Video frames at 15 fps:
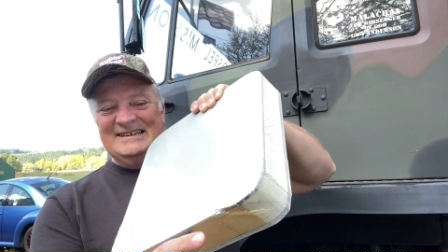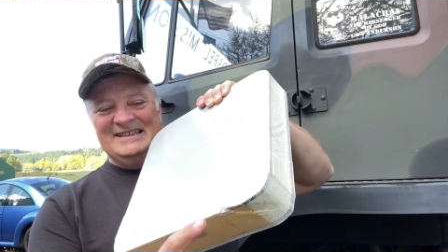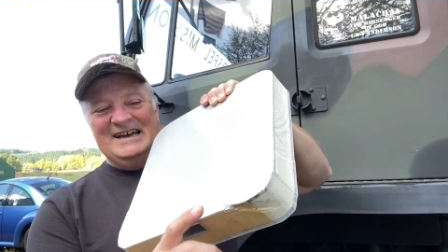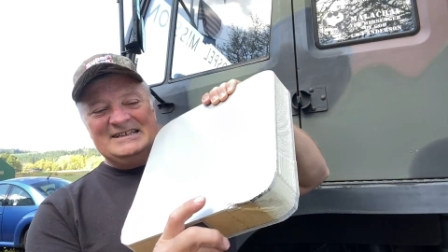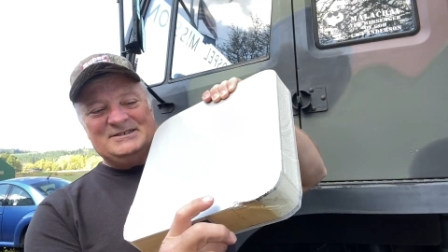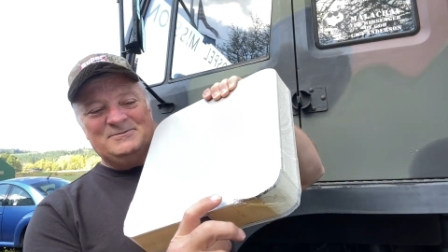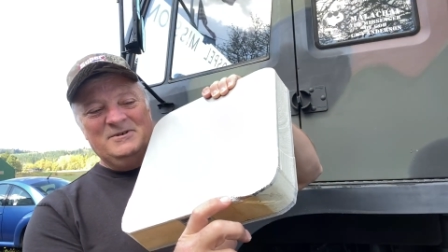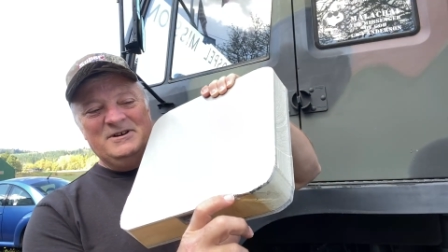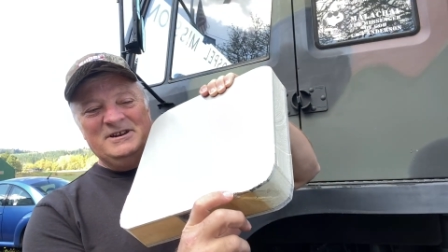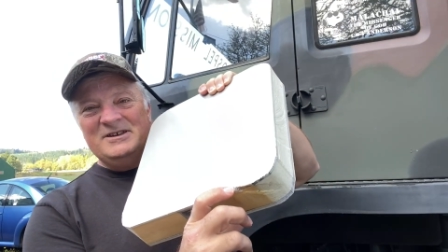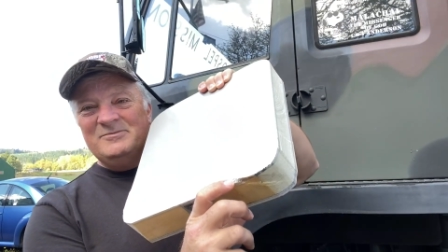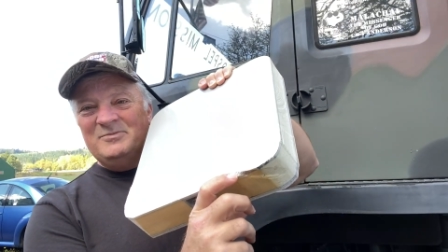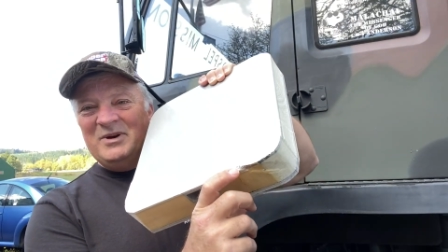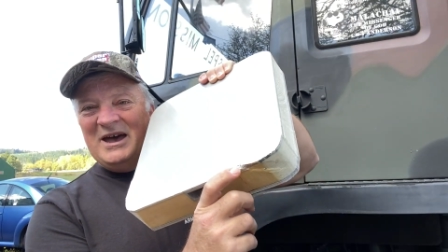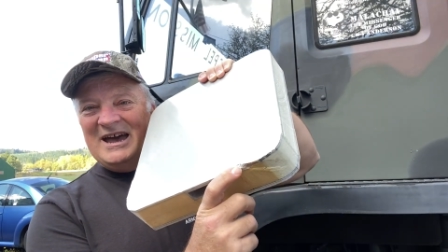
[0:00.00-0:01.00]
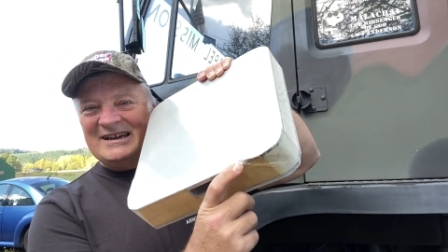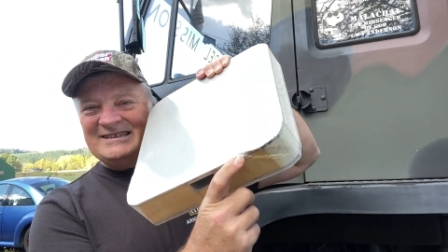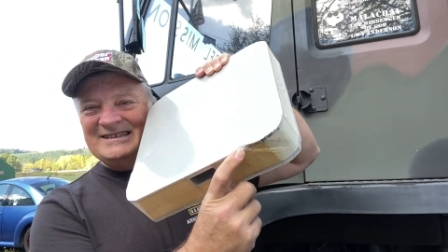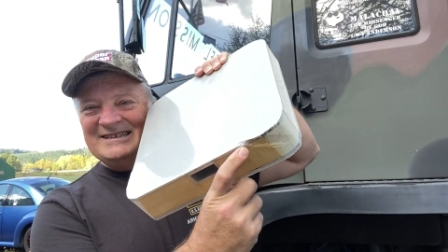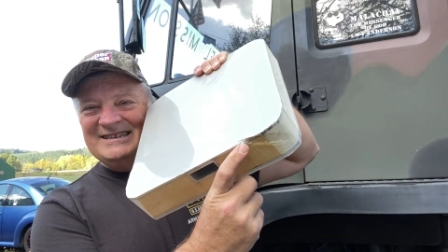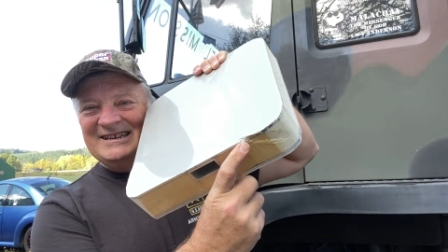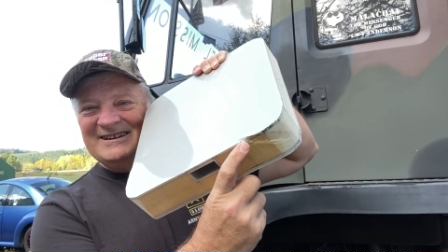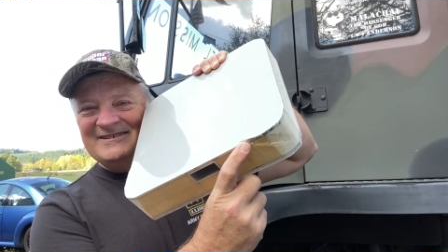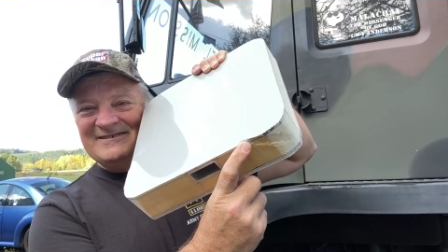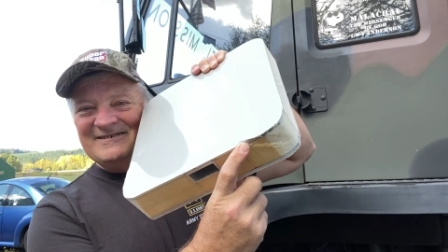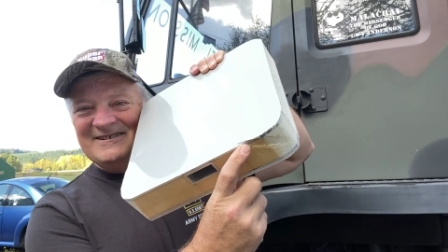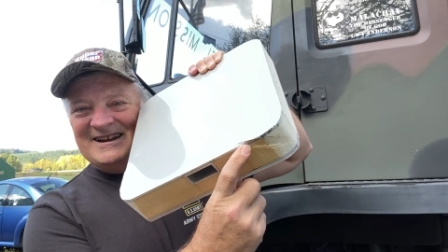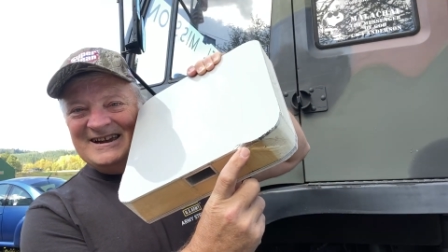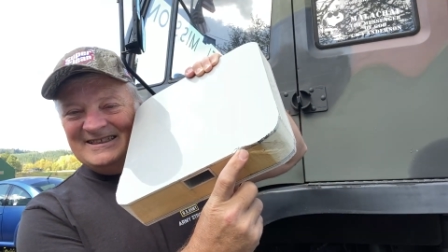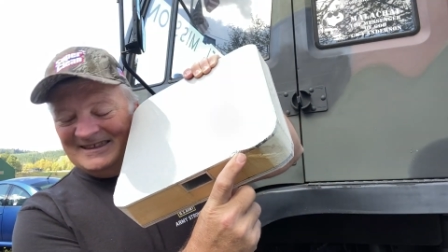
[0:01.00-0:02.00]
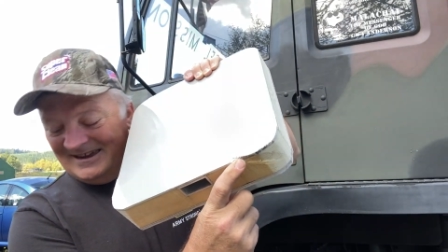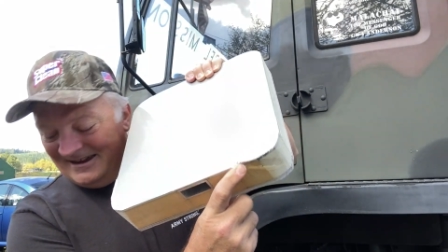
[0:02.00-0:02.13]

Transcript: That's where it impacted, right